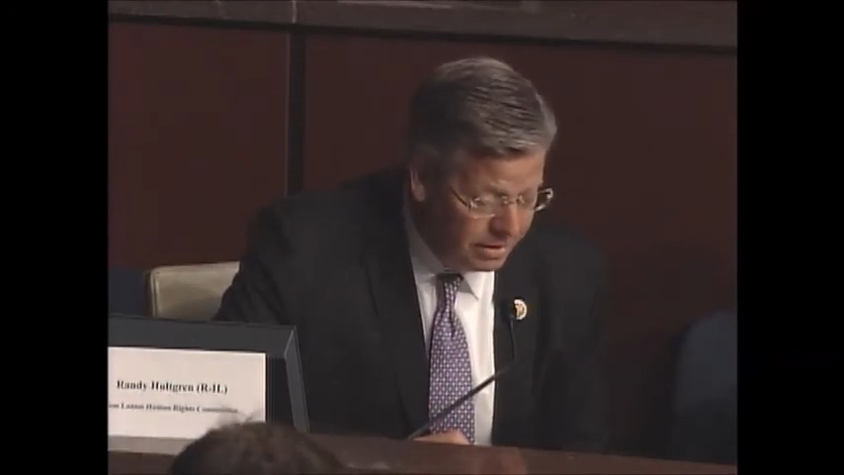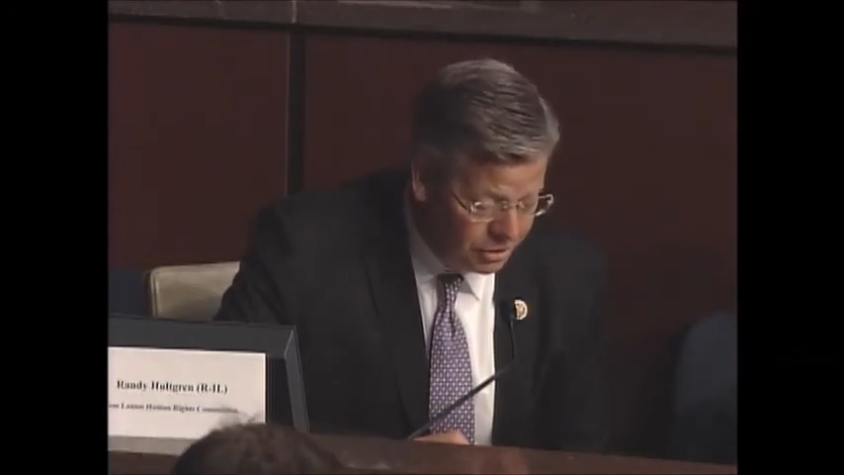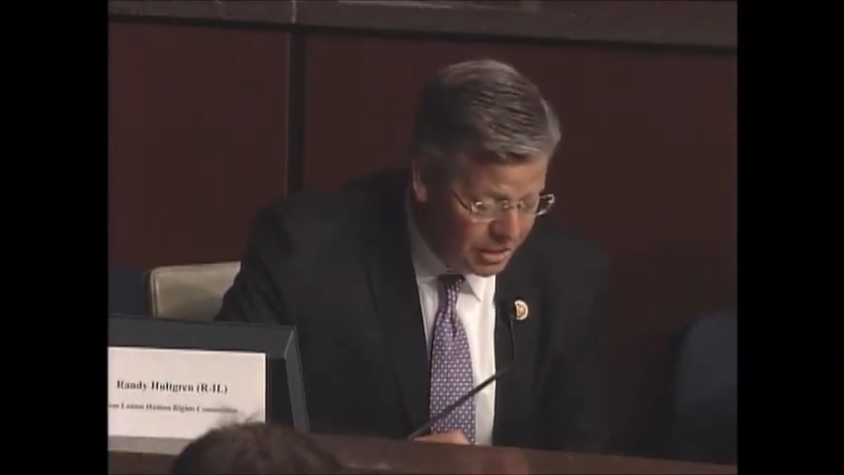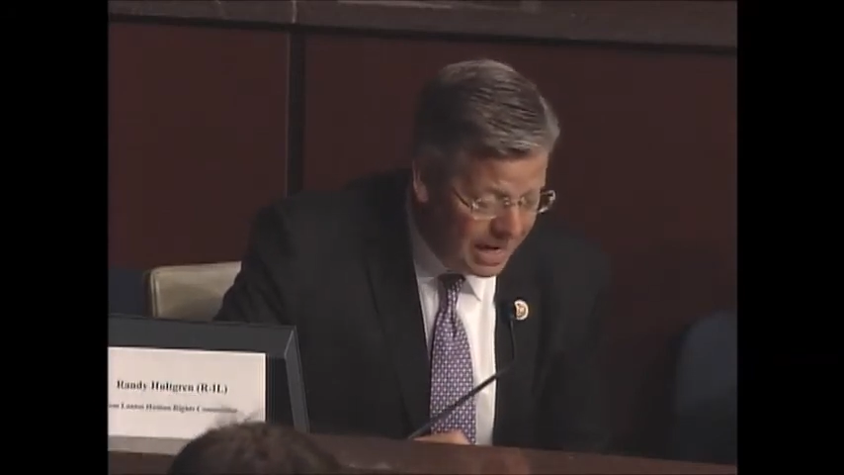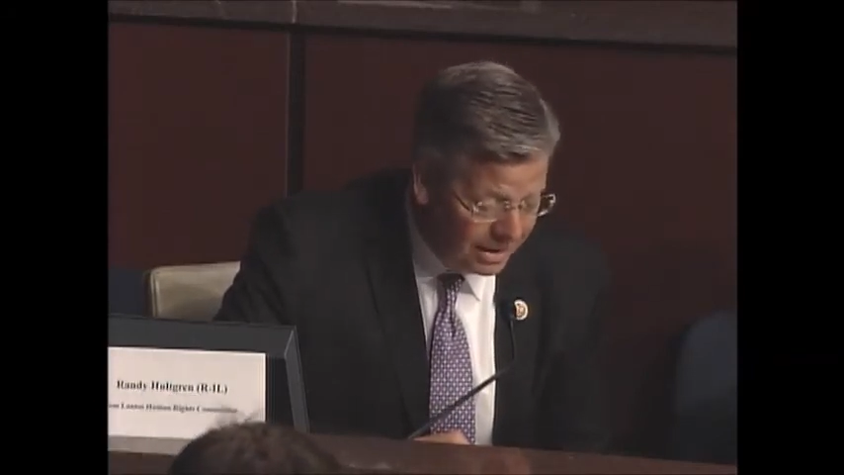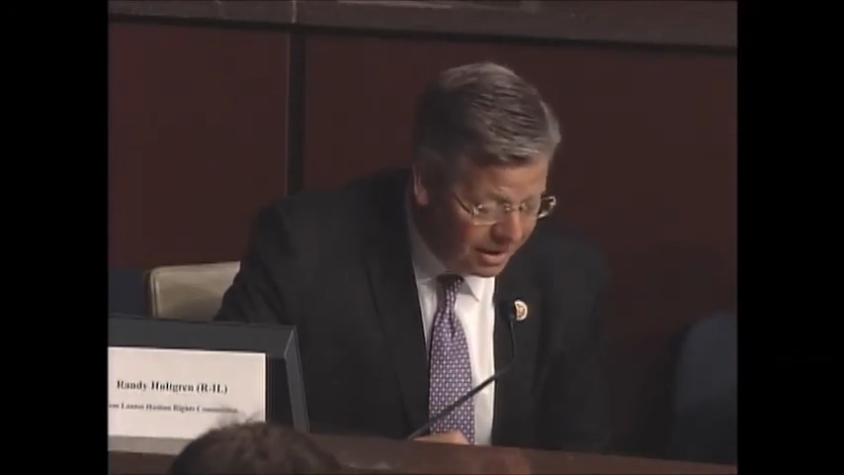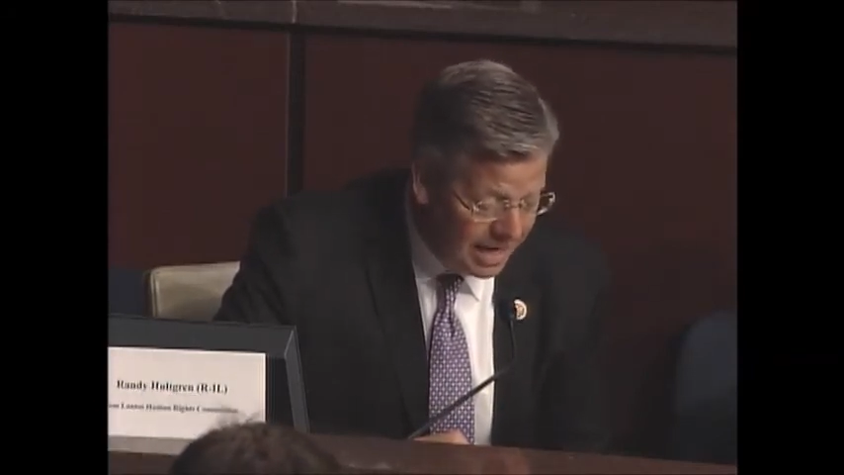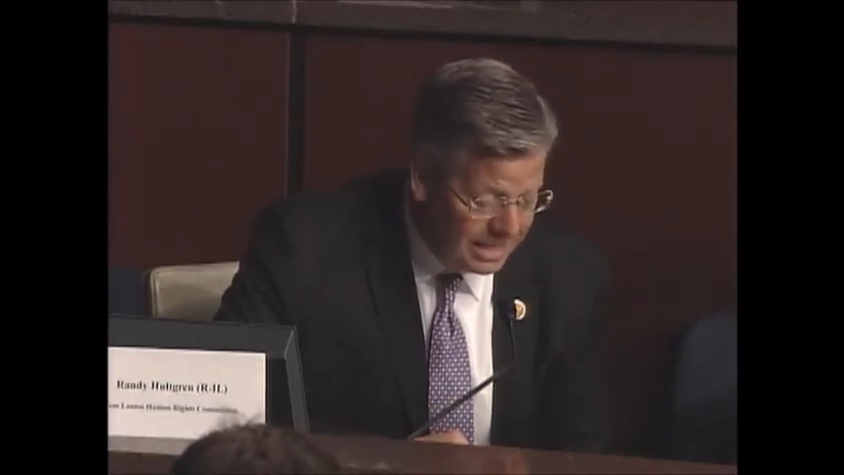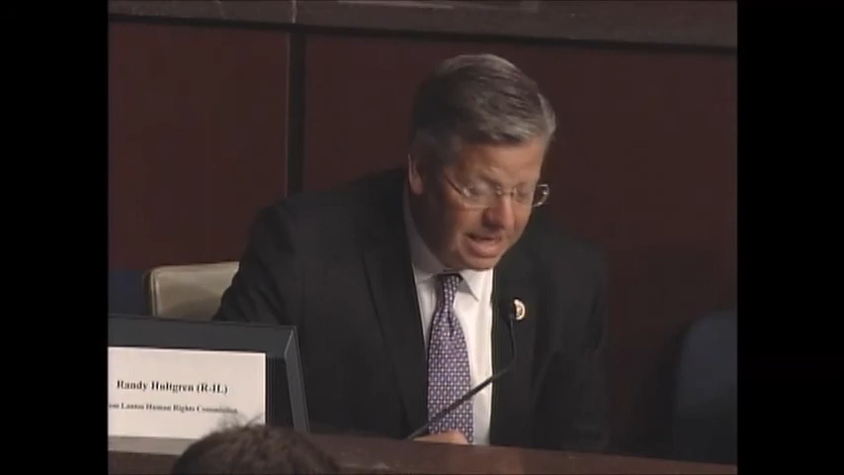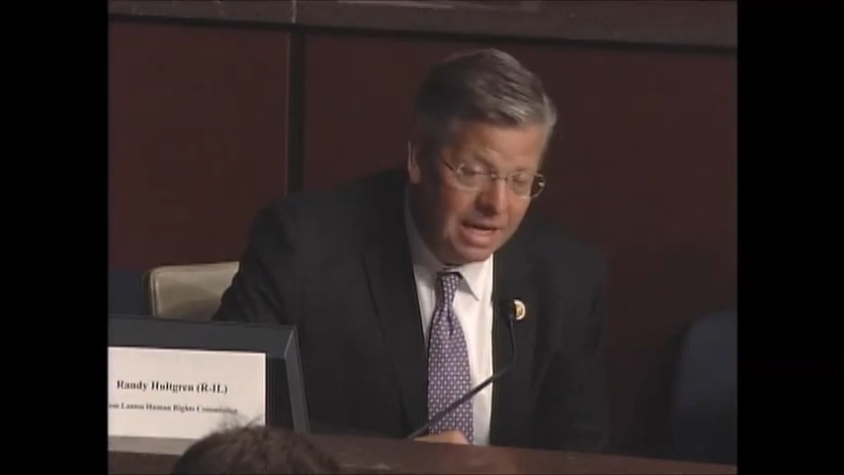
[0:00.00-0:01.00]
to shine a
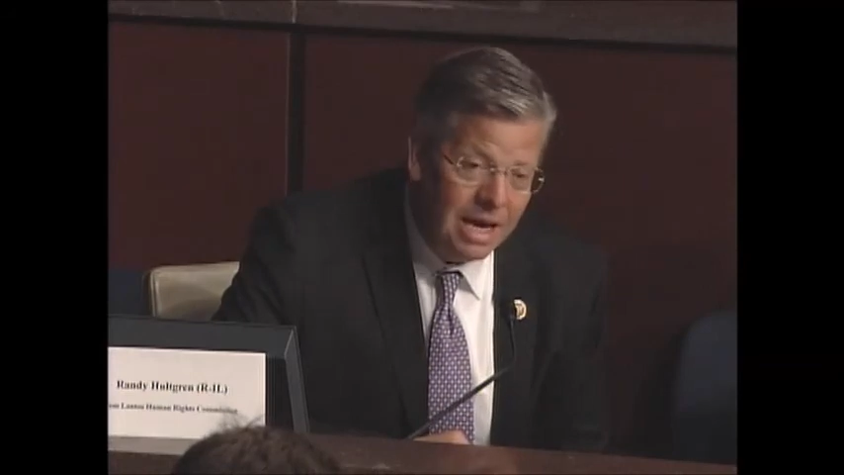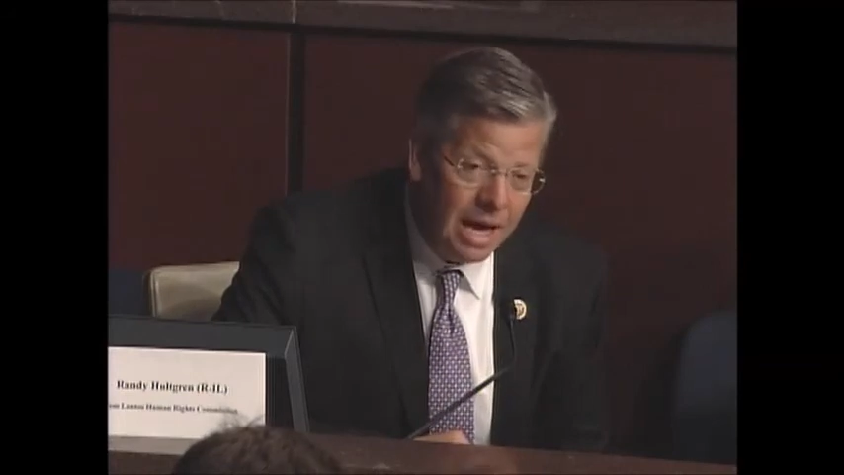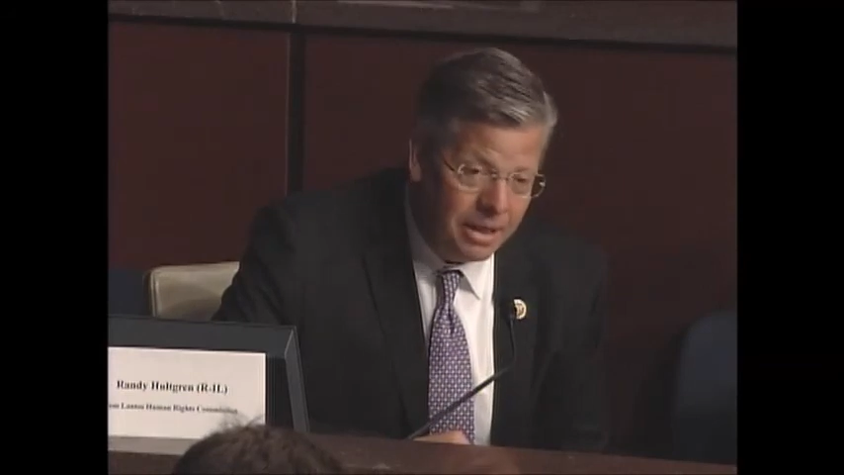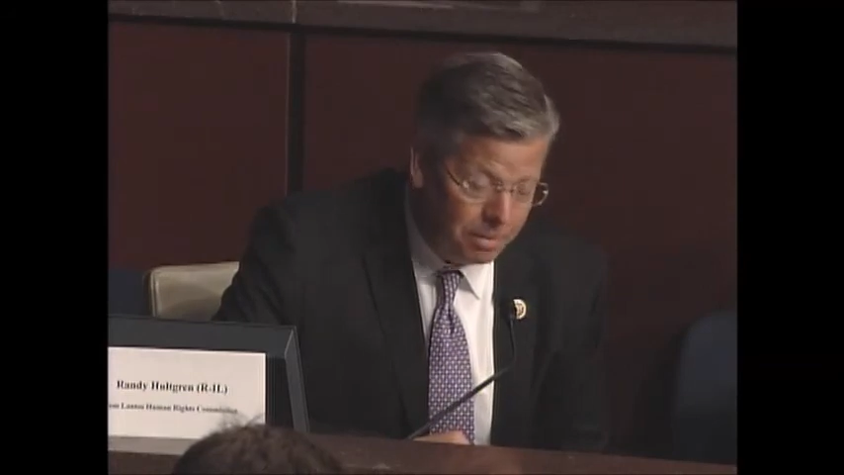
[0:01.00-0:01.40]
light on the